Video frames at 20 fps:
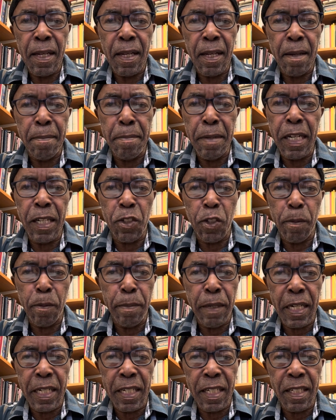many
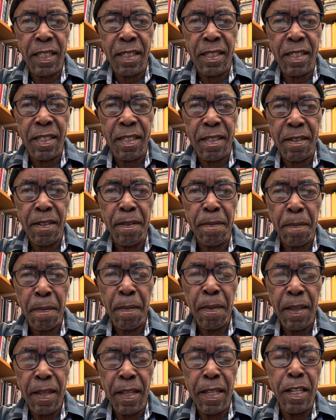Somalis
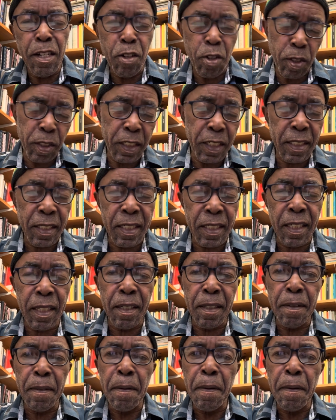in Rochester.